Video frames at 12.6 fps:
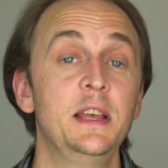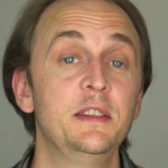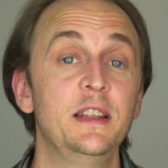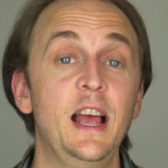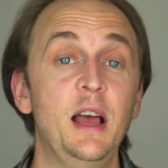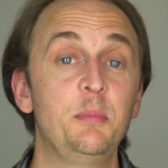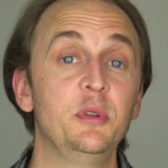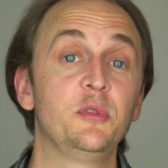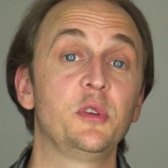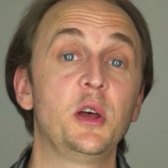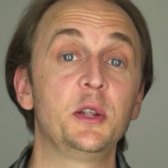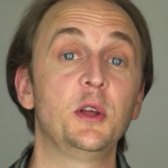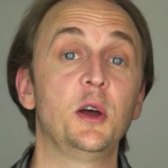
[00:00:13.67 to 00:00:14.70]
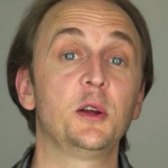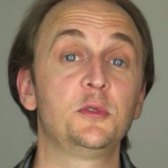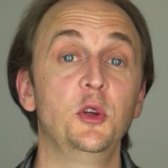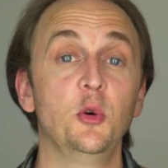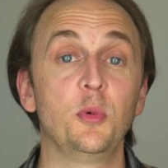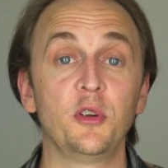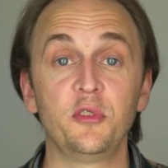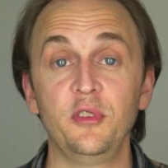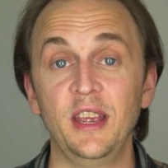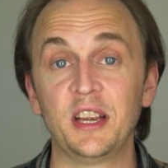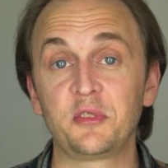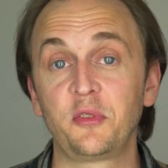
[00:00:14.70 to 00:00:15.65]
that happens on October
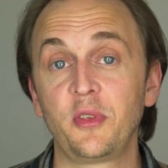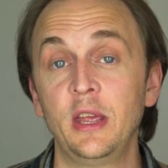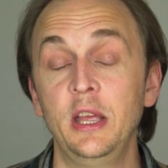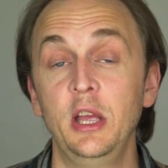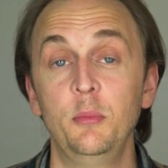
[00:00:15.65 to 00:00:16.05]
6th.